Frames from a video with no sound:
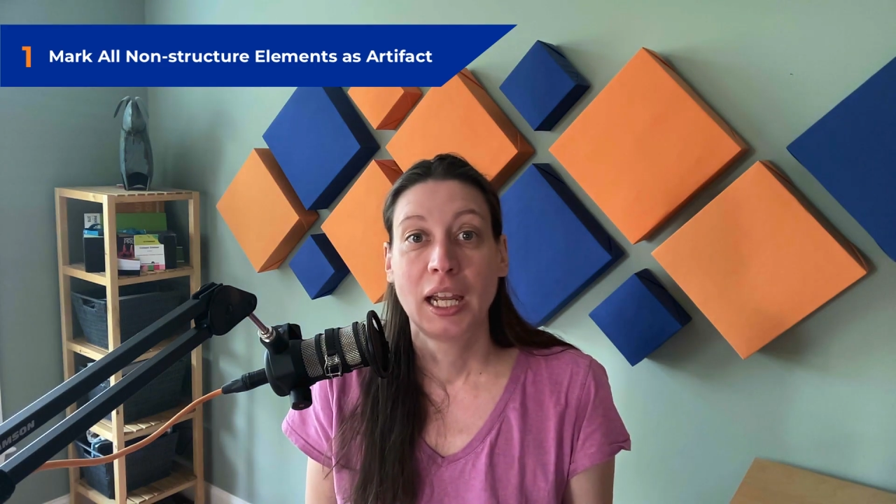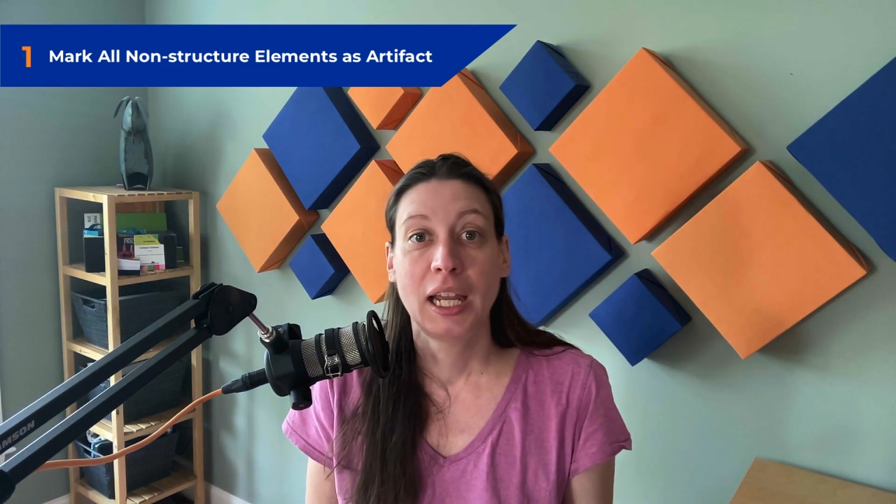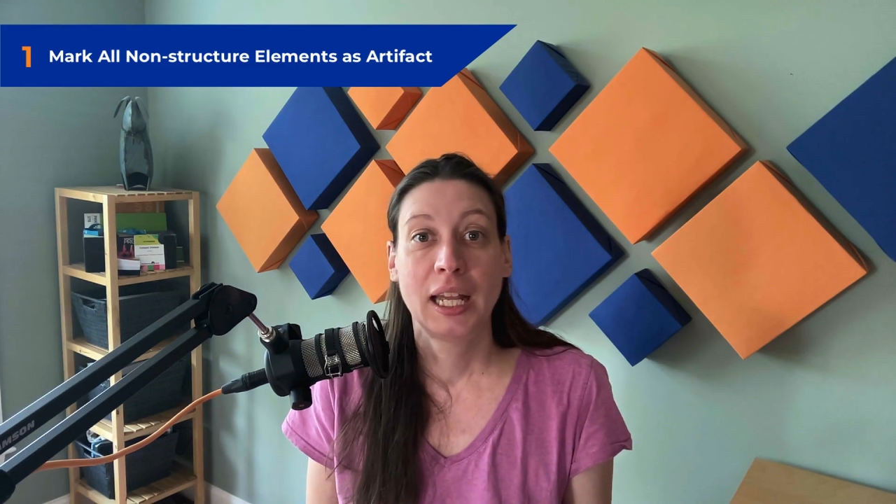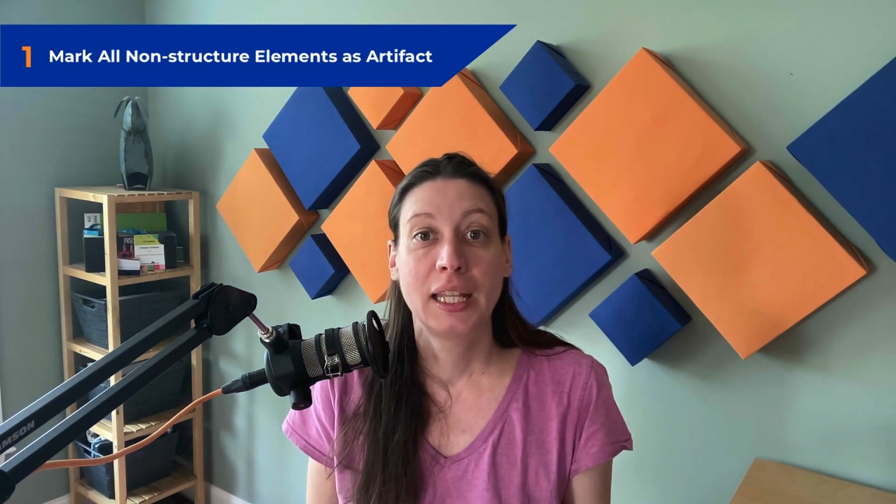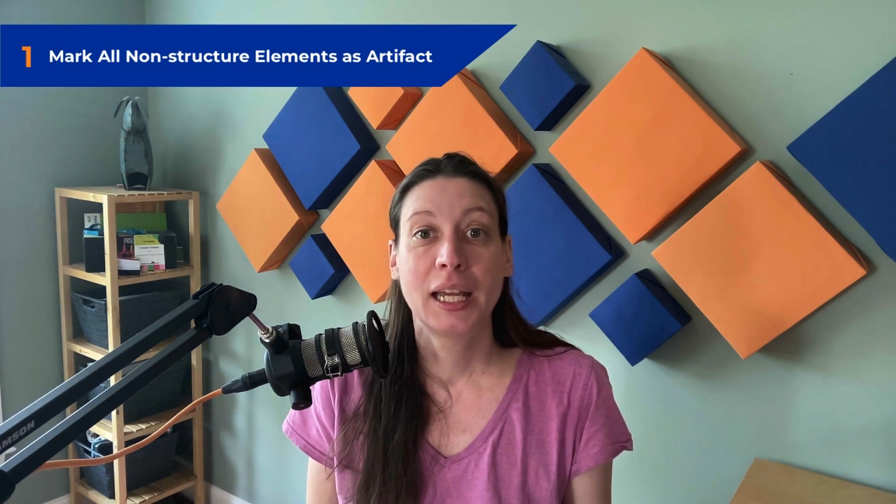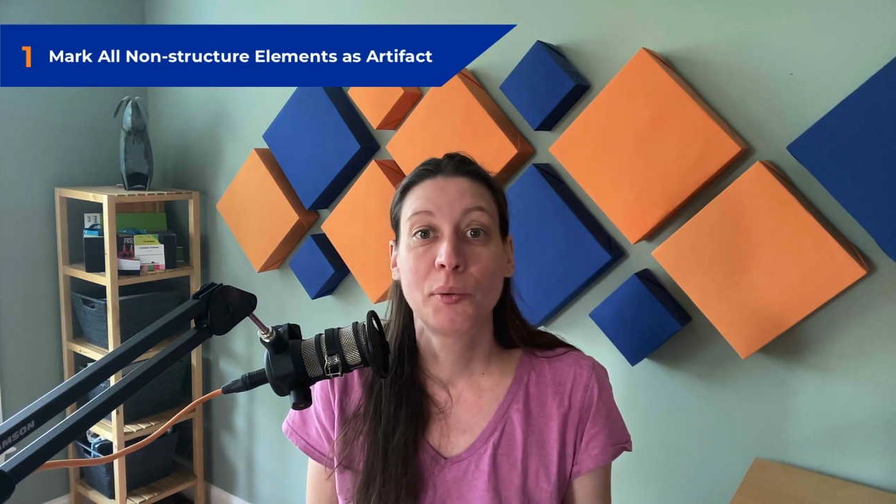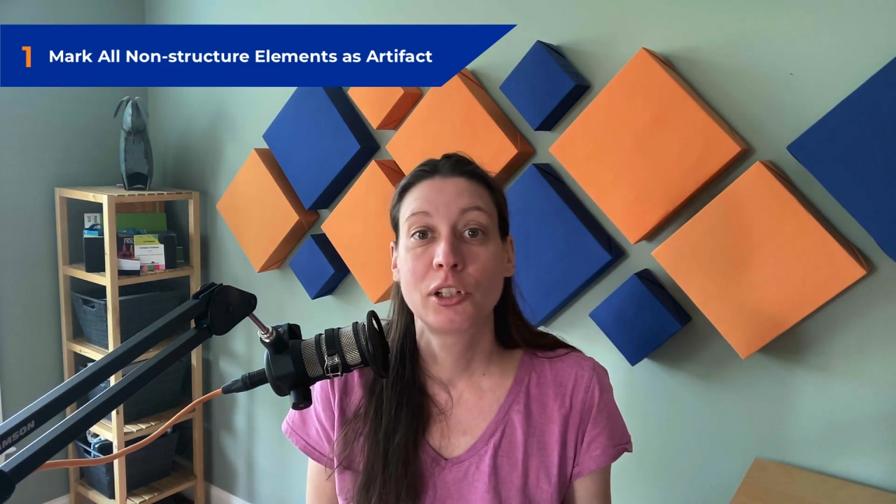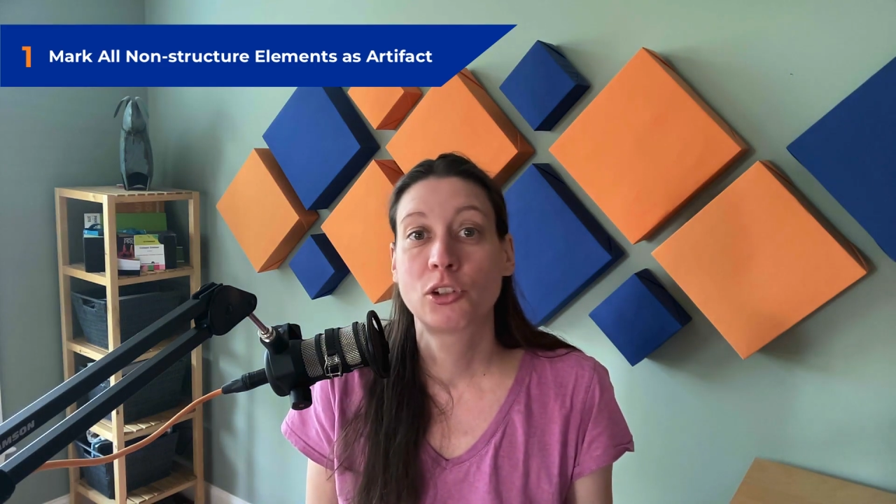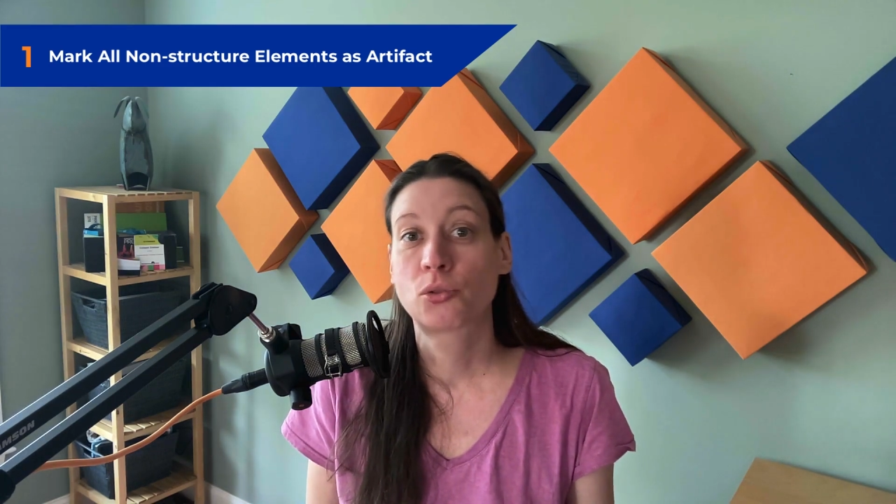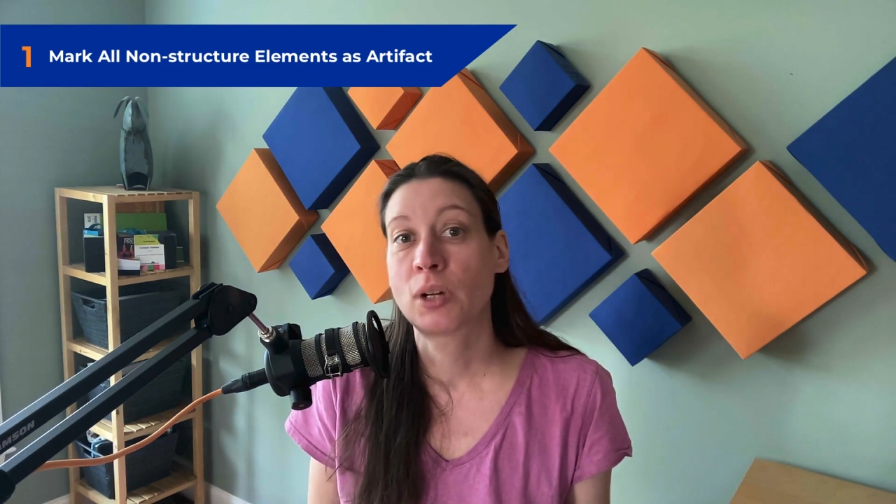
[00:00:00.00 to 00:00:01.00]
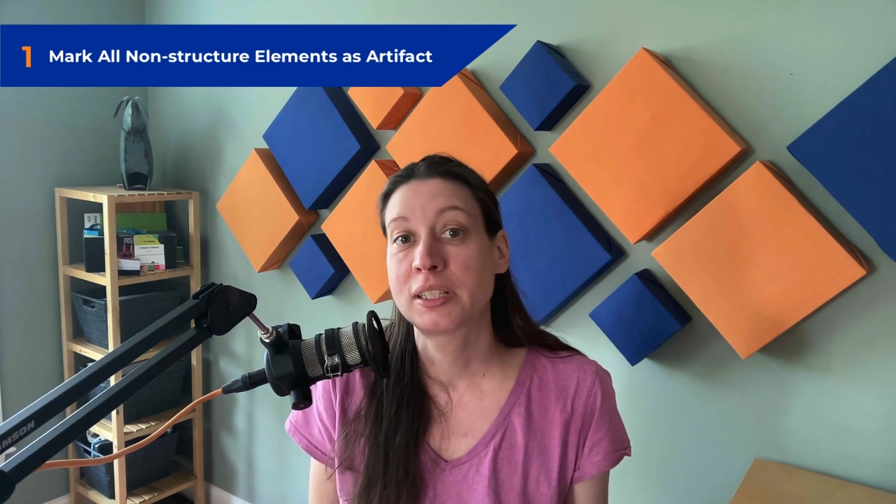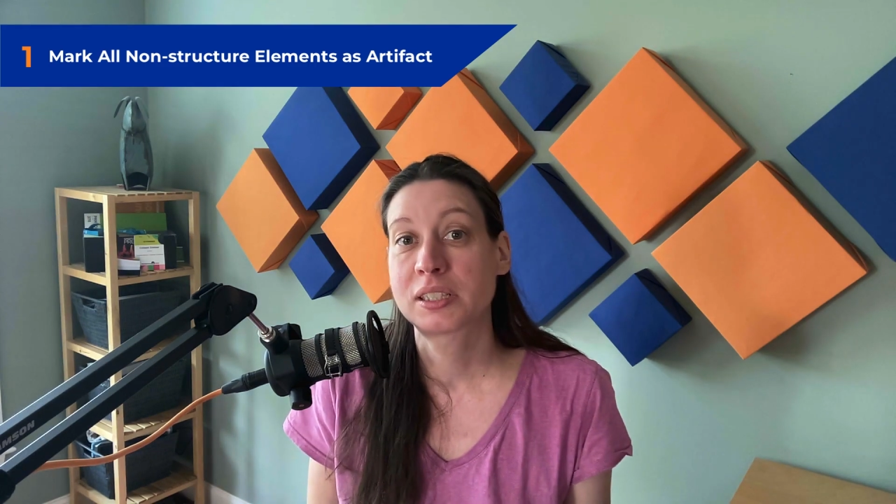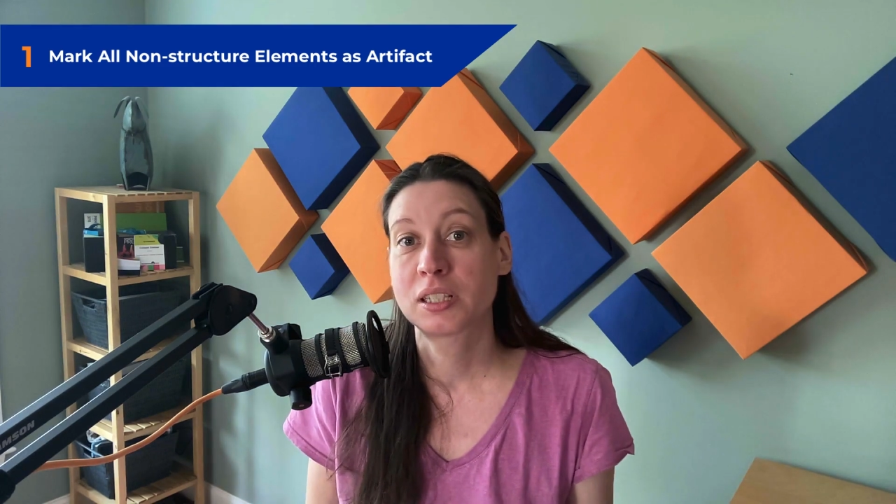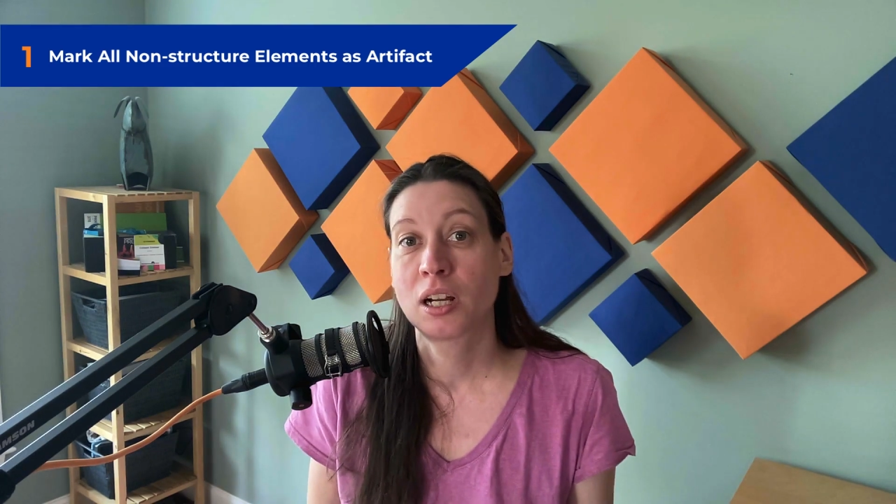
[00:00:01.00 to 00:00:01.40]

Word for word: and that will address the